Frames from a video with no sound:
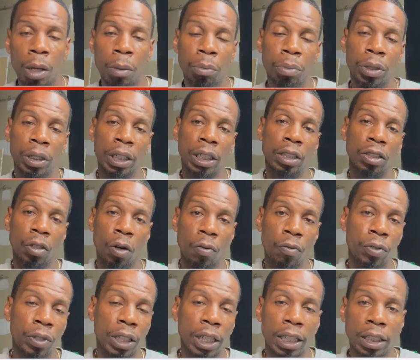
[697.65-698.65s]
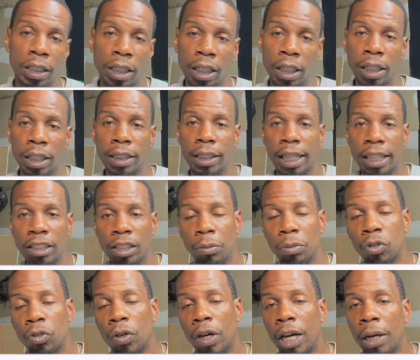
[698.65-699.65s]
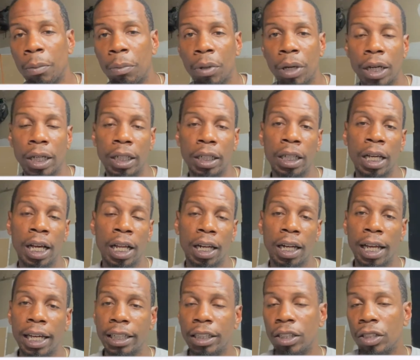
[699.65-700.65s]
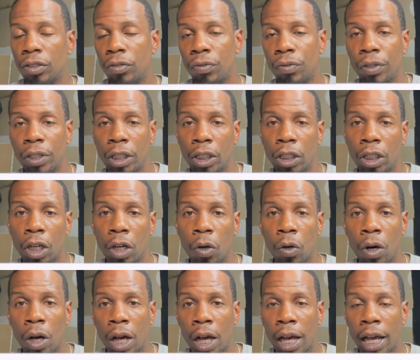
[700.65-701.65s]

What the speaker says: please don't forget to click that subscribe button, like this video,